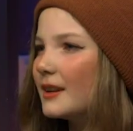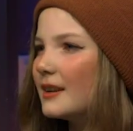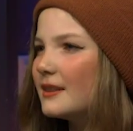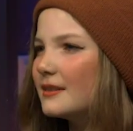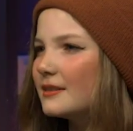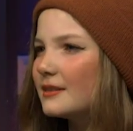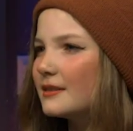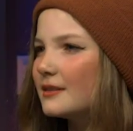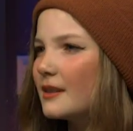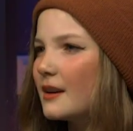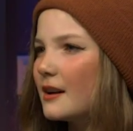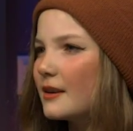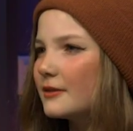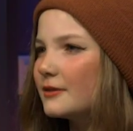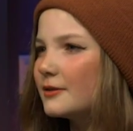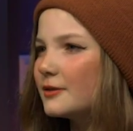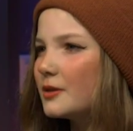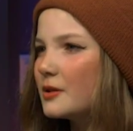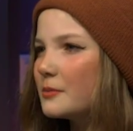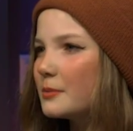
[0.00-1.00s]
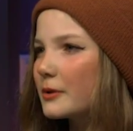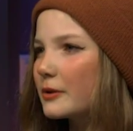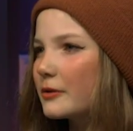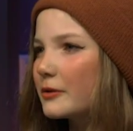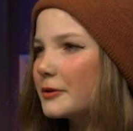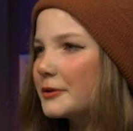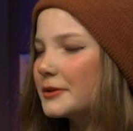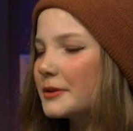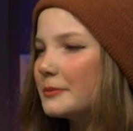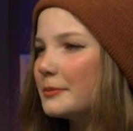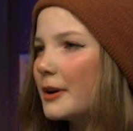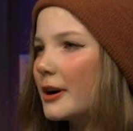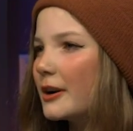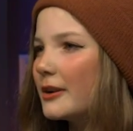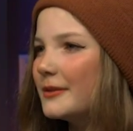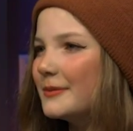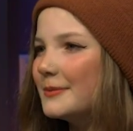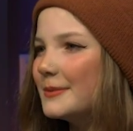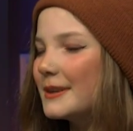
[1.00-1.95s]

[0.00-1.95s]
is a super crucial part,